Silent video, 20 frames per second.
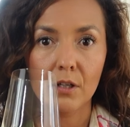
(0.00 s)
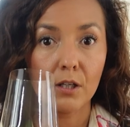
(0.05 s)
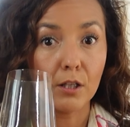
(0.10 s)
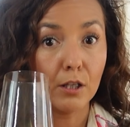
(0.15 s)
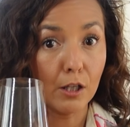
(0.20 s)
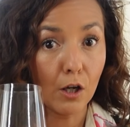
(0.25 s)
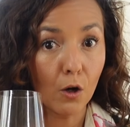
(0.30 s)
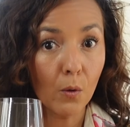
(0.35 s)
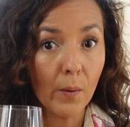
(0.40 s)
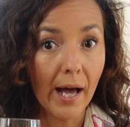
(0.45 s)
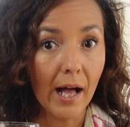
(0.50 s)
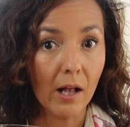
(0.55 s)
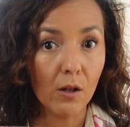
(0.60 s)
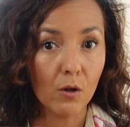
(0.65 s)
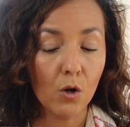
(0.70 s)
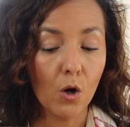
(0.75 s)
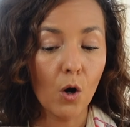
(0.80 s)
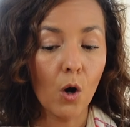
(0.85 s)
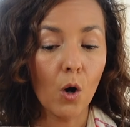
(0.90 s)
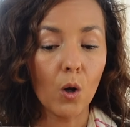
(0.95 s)
low
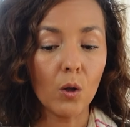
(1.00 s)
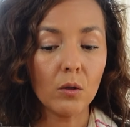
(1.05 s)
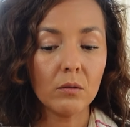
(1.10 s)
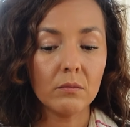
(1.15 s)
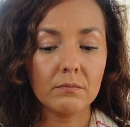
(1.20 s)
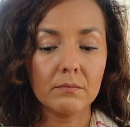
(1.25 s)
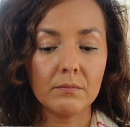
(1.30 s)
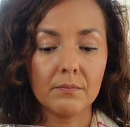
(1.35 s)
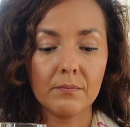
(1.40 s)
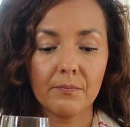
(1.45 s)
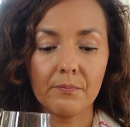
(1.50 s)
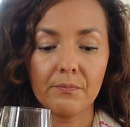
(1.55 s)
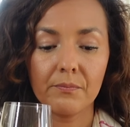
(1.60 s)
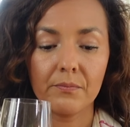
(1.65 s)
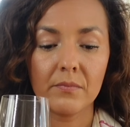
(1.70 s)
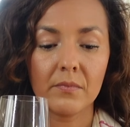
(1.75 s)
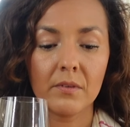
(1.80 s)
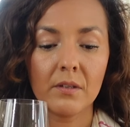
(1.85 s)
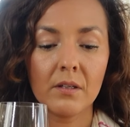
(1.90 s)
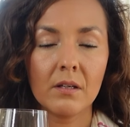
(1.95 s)
alcohol.
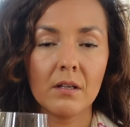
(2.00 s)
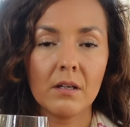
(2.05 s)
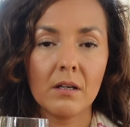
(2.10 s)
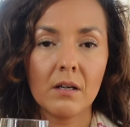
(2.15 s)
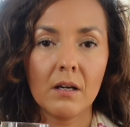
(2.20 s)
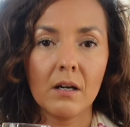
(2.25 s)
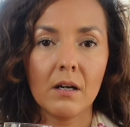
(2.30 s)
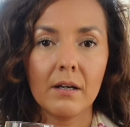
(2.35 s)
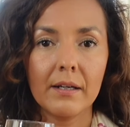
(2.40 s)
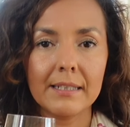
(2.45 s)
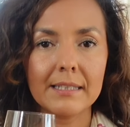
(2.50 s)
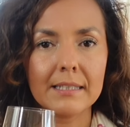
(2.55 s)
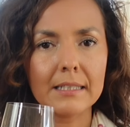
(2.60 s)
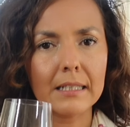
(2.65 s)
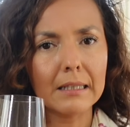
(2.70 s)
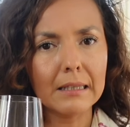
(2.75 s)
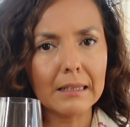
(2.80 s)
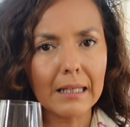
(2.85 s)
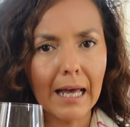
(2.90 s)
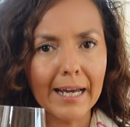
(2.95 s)
It's
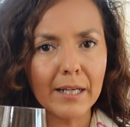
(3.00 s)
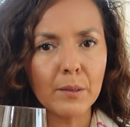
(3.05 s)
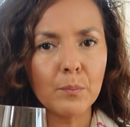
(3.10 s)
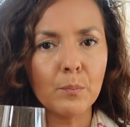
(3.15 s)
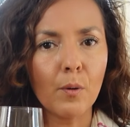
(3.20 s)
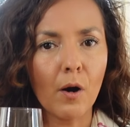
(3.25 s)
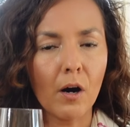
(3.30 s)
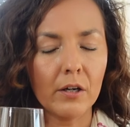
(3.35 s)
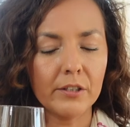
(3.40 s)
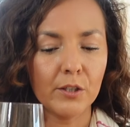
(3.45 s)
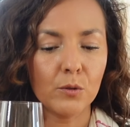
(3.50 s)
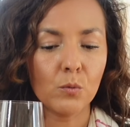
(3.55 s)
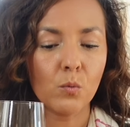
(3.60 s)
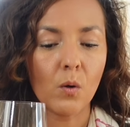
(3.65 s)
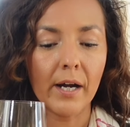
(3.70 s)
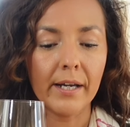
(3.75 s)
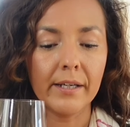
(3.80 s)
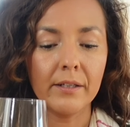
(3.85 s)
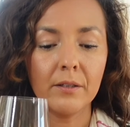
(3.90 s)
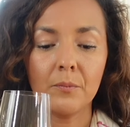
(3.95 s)
a light-bodied
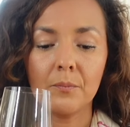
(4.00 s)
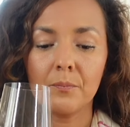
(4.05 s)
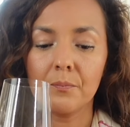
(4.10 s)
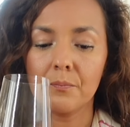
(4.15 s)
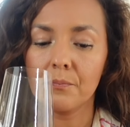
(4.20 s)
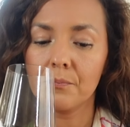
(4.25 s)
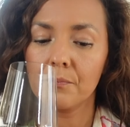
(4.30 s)
wine.